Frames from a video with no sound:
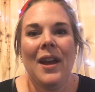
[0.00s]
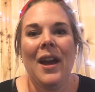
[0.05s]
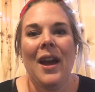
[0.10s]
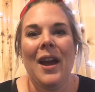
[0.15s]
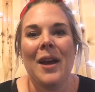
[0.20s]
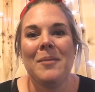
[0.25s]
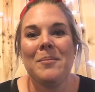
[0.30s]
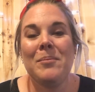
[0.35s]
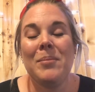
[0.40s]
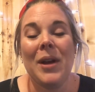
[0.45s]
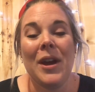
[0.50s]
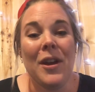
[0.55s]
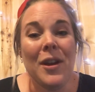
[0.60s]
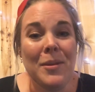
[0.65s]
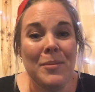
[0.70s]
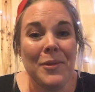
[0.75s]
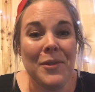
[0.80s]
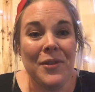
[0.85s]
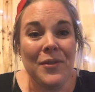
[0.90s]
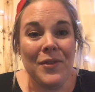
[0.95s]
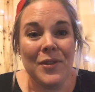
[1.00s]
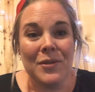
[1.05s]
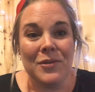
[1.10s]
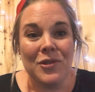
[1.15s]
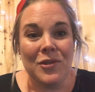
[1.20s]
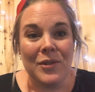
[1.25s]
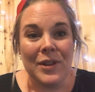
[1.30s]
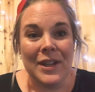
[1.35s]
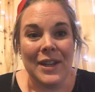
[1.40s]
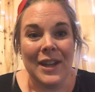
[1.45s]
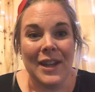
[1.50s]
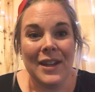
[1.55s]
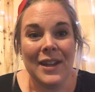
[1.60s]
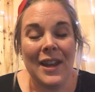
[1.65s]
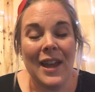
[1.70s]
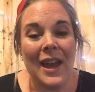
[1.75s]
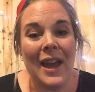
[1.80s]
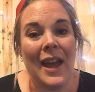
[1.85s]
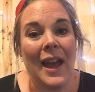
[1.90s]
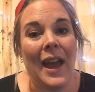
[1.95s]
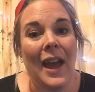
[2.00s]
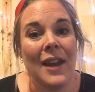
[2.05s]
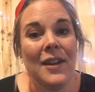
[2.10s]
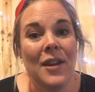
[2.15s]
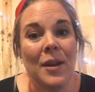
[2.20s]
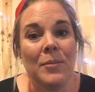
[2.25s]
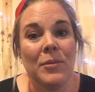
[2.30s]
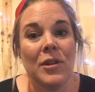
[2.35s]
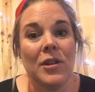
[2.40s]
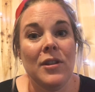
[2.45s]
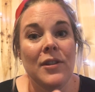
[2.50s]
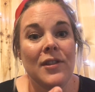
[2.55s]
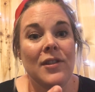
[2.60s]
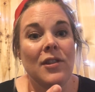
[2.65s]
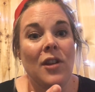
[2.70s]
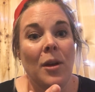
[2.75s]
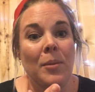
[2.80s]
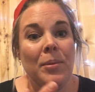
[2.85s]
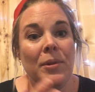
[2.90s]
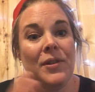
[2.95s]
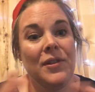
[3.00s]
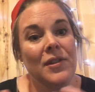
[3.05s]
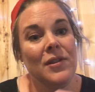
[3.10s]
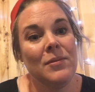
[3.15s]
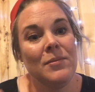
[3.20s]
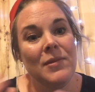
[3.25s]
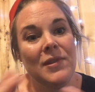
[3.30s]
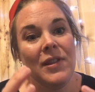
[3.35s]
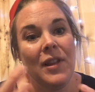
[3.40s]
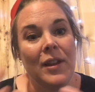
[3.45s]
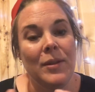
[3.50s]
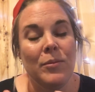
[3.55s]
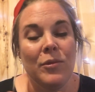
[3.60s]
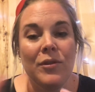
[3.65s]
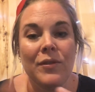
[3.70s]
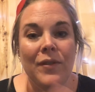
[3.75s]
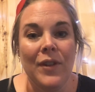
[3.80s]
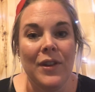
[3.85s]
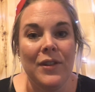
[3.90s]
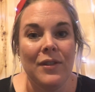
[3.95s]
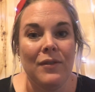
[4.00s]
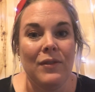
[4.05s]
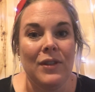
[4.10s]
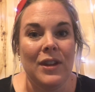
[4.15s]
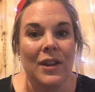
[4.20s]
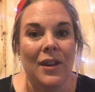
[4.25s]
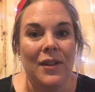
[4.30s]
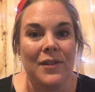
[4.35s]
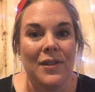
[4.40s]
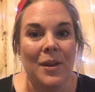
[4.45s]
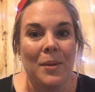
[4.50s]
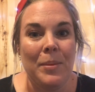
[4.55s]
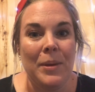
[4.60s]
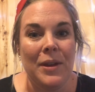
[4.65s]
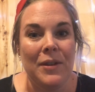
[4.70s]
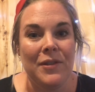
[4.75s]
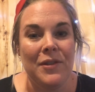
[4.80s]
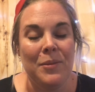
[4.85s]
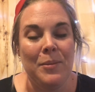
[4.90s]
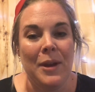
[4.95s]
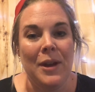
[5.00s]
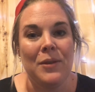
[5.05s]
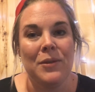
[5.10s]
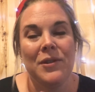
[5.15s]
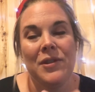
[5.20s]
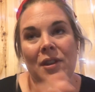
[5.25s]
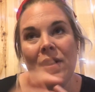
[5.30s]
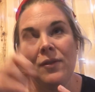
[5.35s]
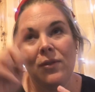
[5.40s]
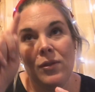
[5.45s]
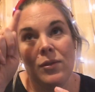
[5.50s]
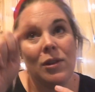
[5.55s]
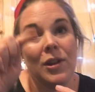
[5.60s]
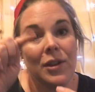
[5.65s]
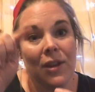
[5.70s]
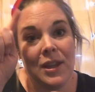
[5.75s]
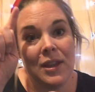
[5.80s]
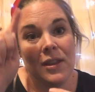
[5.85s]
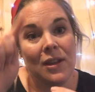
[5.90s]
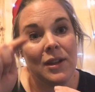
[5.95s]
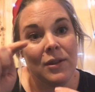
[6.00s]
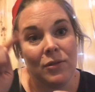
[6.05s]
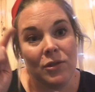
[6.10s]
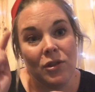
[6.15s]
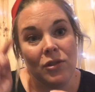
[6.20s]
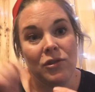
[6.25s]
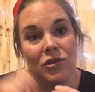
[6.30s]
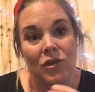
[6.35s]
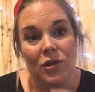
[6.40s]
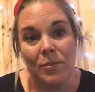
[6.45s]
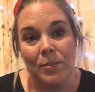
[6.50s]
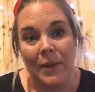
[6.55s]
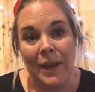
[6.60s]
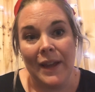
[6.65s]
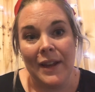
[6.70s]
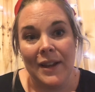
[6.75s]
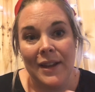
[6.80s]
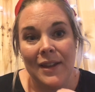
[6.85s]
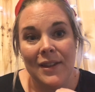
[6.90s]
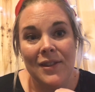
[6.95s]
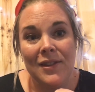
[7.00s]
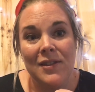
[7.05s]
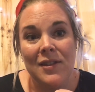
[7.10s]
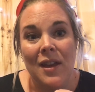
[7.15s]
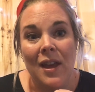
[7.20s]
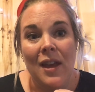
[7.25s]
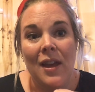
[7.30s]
But I hope lots of you will join in, and I'm going to start putting some slightly more advanced videos up here as well. So if you look in the little YouTube playlist,